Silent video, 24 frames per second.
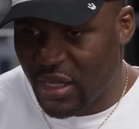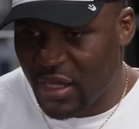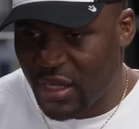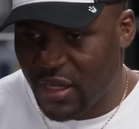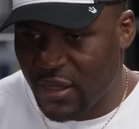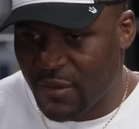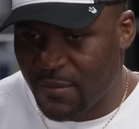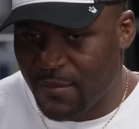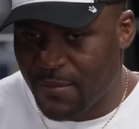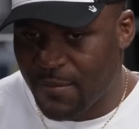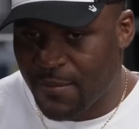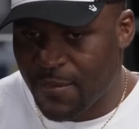
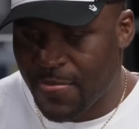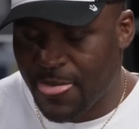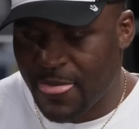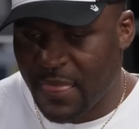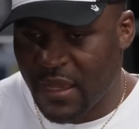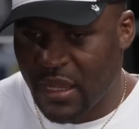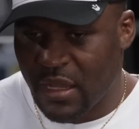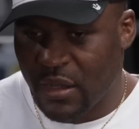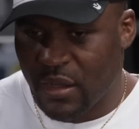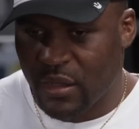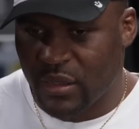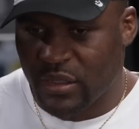um,
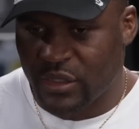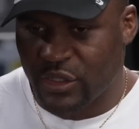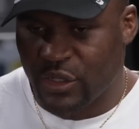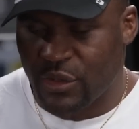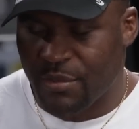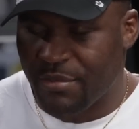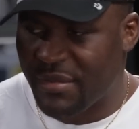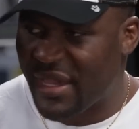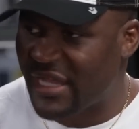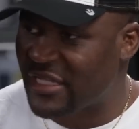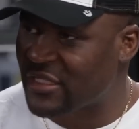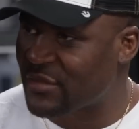the
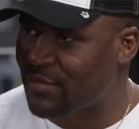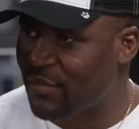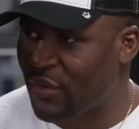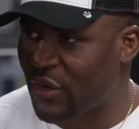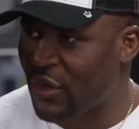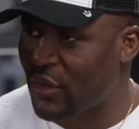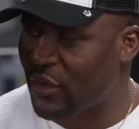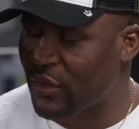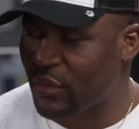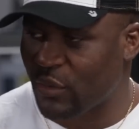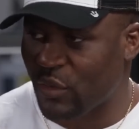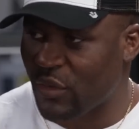men's
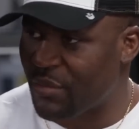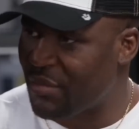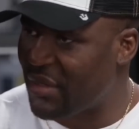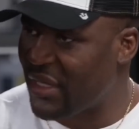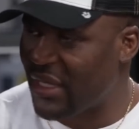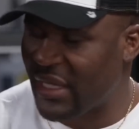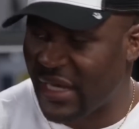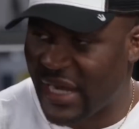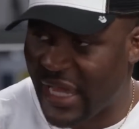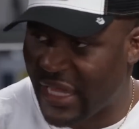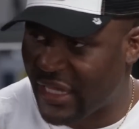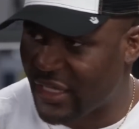sport would
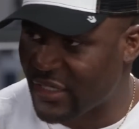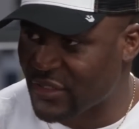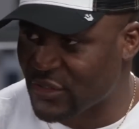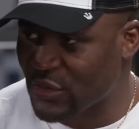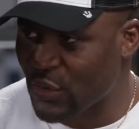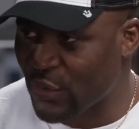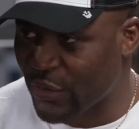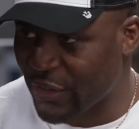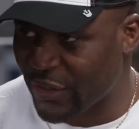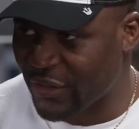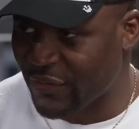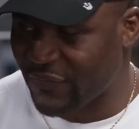be like
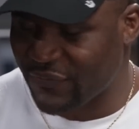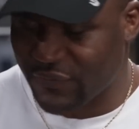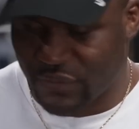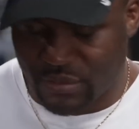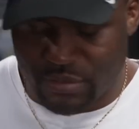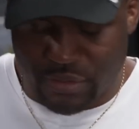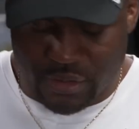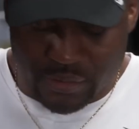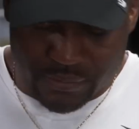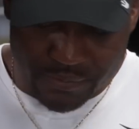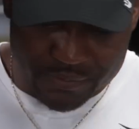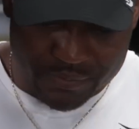soccer,
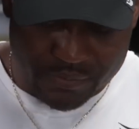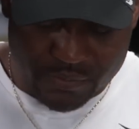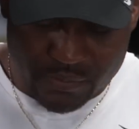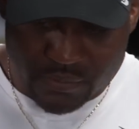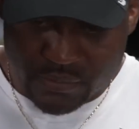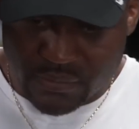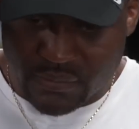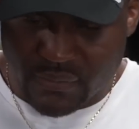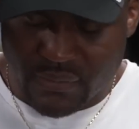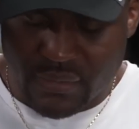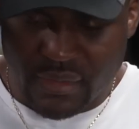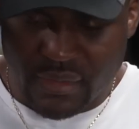football. Okay.